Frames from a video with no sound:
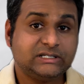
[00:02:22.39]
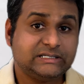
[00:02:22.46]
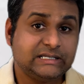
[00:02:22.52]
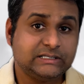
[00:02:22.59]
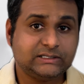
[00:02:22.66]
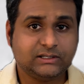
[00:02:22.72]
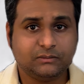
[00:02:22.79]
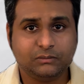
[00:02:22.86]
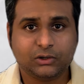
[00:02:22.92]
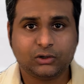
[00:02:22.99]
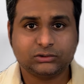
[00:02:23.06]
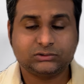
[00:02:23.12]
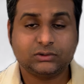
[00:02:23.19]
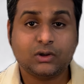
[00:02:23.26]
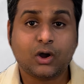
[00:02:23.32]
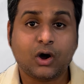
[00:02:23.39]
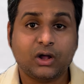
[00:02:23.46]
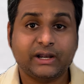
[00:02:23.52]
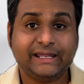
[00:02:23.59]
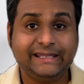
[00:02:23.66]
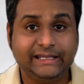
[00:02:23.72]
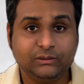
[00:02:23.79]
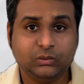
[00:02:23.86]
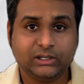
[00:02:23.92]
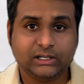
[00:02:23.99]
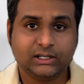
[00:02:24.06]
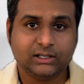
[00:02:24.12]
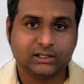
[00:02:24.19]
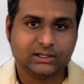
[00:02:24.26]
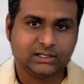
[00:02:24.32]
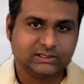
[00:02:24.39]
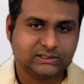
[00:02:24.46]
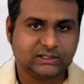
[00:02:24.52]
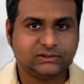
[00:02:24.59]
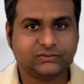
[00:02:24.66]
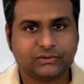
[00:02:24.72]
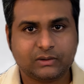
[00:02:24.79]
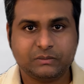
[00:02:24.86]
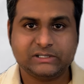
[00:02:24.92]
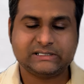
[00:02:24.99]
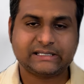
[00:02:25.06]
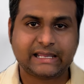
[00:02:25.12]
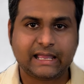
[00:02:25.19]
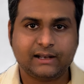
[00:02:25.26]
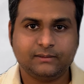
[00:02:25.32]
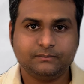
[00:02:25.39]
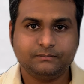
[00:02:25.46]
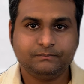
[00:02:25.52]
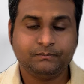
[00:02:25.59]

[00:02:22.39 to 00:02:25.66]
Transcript: system logs, or even a results from a scan.